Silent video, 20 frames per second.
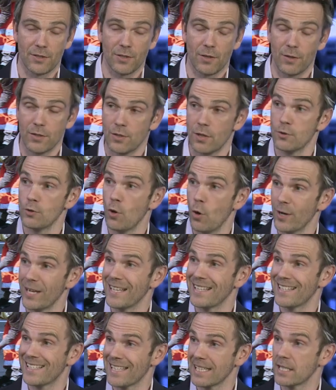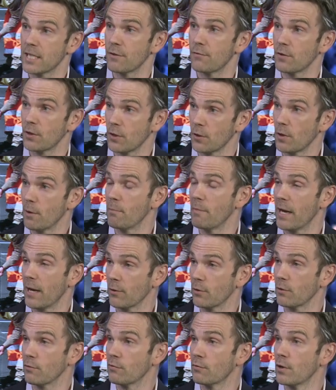So it's a not insignificant
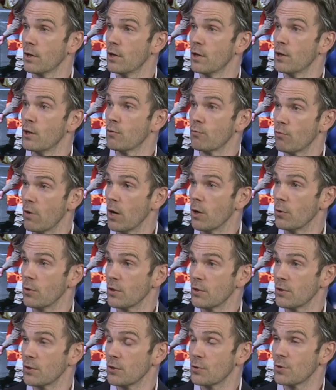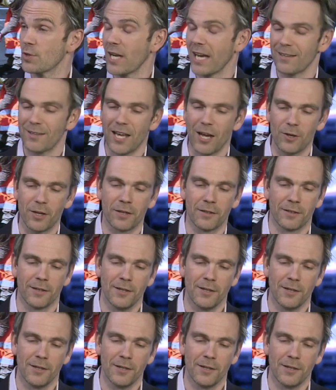amount of road, and as you said, the only...